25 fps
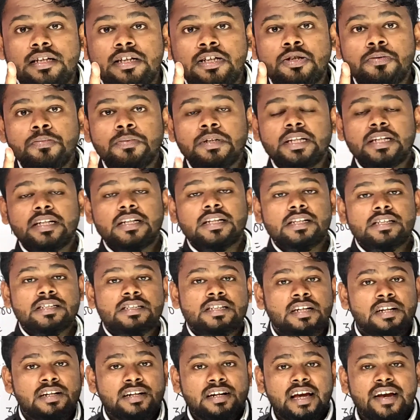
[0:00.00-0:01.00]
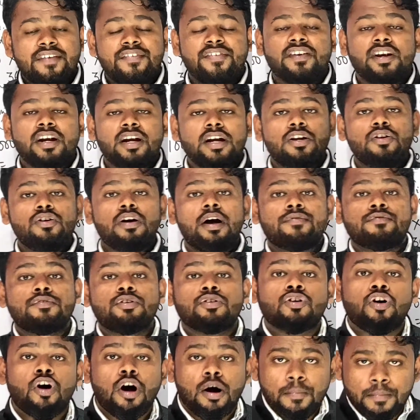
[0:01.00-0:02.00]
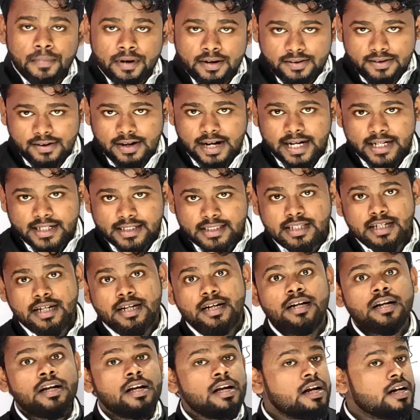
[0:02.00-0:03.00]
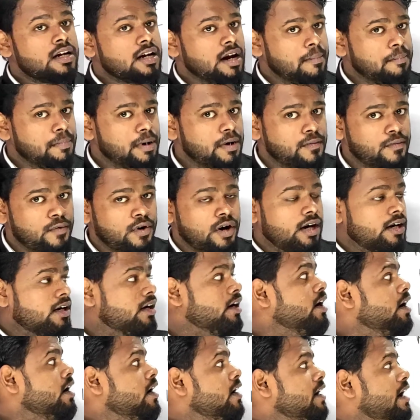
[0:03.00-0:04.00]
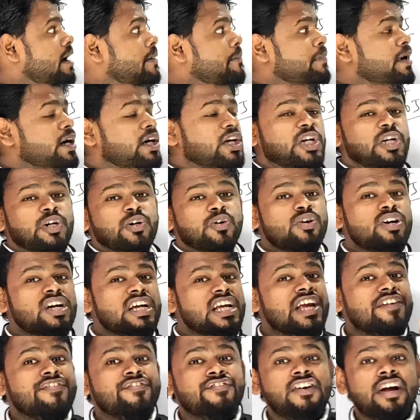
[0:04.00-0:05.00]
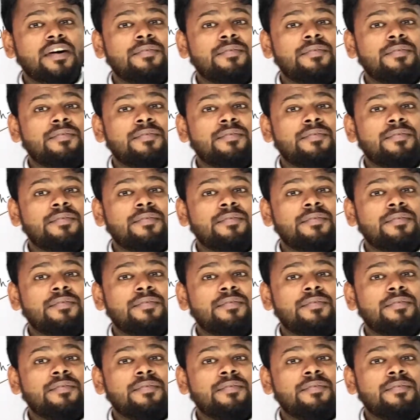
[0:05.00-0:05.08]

the numericals, definitely you have to comment right there. Number 1. Number 2, if